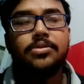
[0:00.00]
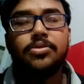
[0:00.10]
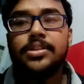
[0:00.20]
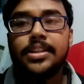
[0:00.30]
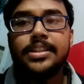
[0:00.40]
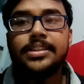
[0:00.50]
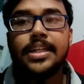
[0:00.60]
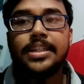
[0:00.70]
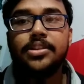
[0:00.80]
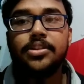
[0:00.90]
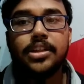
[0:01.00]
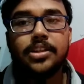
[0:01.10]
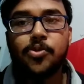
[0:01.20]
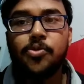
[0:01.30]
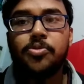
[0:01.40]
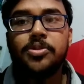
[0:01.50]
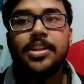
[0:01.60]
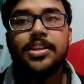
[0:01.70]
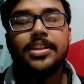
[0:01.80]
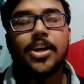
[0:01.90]
will suggest that go for
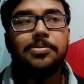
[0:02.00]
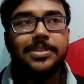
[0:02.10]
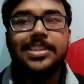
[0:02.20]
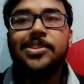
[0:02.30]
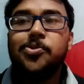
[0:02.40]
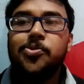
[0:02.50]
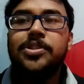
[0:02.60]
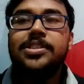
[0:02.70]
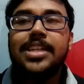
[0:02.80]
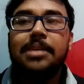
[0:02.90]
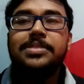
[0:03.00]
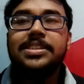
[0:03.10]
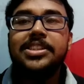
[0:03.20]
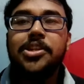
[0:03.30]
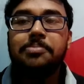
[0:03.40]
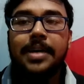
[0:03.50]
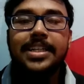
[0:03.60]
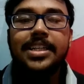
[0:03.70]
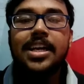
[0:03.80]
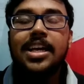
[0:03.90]
the option which comes in your
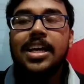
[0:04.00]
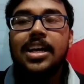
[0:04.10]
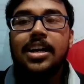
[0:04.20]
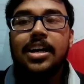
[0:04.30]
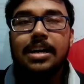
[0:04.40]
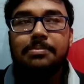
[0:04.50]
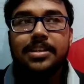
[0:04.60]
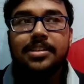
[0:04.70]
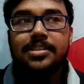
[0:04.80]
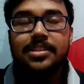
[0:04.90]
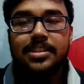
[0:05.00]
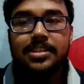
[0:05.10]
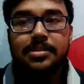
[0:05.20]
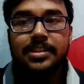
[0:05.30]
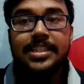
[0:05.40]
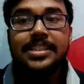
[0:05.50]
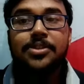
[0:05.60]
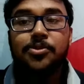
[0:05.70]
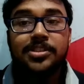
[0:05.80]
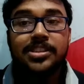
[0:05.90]
mind after reading the
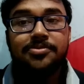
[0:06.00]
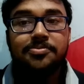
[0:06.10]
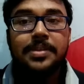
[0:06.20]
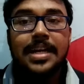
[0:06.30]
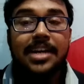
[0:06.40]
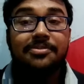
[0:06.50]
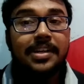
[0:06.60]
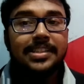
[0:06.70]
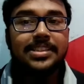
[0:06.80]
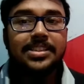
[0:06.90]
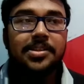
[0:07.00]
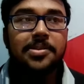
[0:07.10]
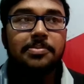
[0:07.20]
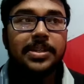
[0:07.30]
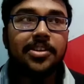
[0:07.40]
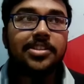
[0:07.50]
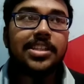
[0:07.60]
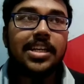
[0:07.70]
questions at first, because